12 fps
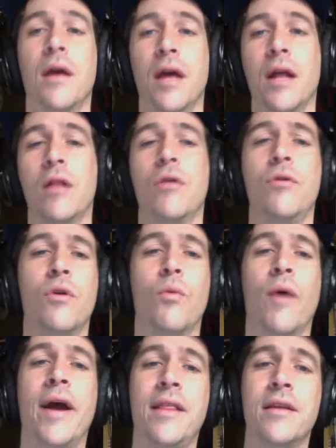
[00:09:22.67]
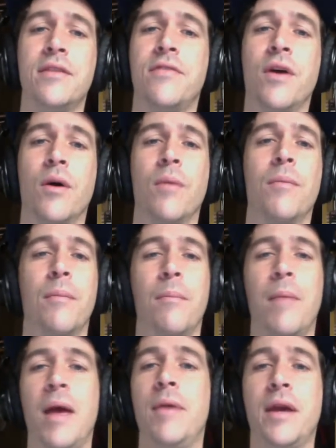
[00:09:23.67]
include the way this film
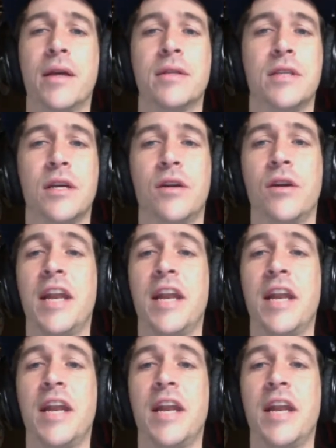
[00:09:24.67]
may be considered